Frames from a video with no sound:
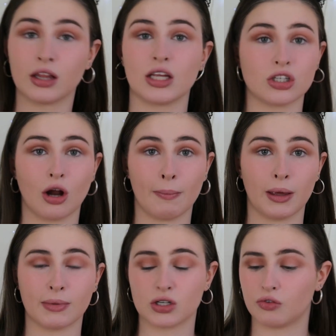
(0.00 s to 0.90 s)
there's not
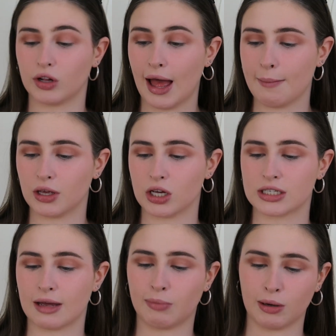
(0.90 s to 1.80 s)
been much fallout
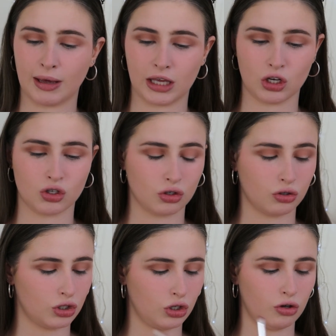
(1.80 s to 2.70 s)
because I've been making
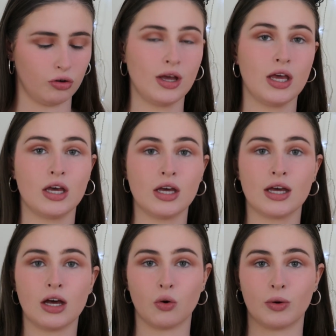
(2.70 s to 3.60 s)
sure to
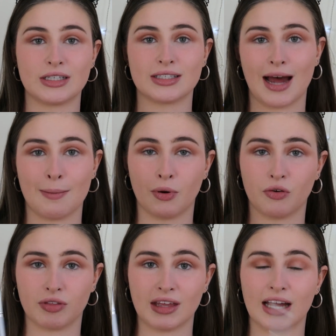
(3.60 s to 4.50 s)
always tap
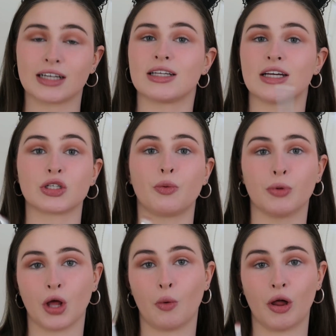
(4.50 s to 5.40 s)
off the excess or
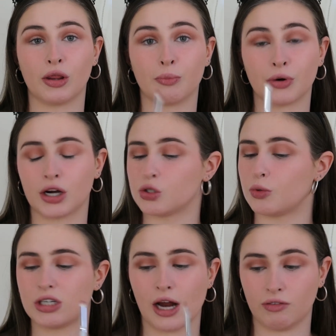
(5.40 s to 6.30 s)
blow on the brush,
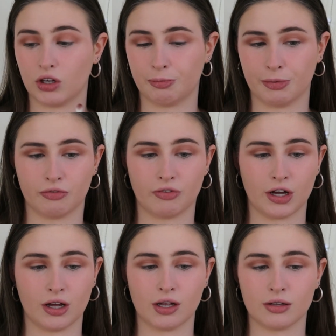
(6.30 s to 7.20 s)
whichever you
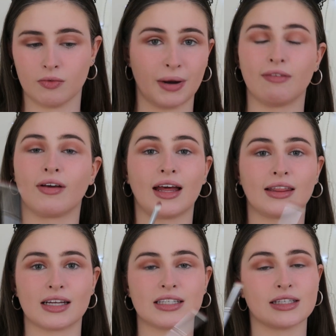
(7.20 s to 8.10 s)
prefer. But I feel
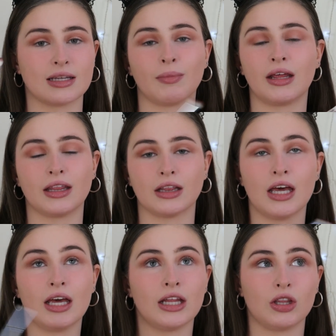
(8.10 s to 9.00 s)
like that's something
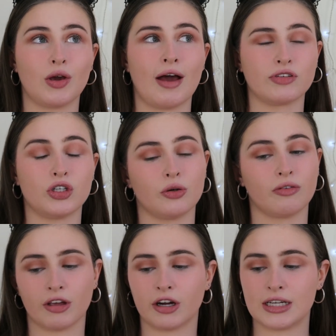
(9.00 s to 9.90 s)
that you have to do
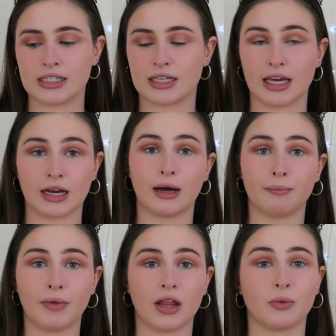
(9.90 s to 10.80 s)
if there is kick up,
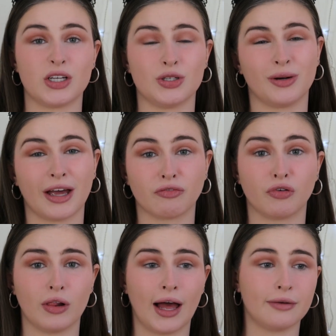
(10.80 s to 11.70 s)
otherwise you will get
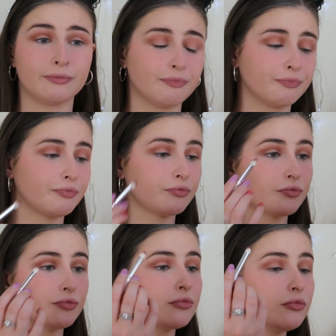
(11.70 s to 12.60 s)
fallout.
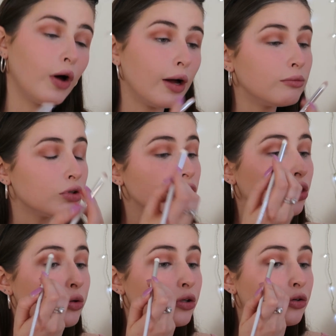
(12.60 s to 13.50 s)
So I'm just
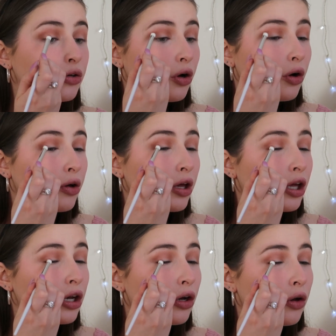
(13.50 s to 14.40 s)
going to go
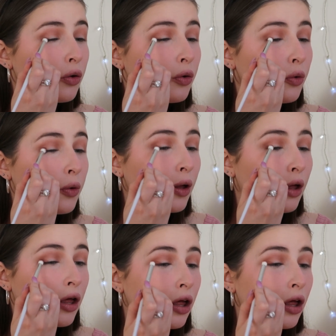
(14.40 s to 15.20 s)
into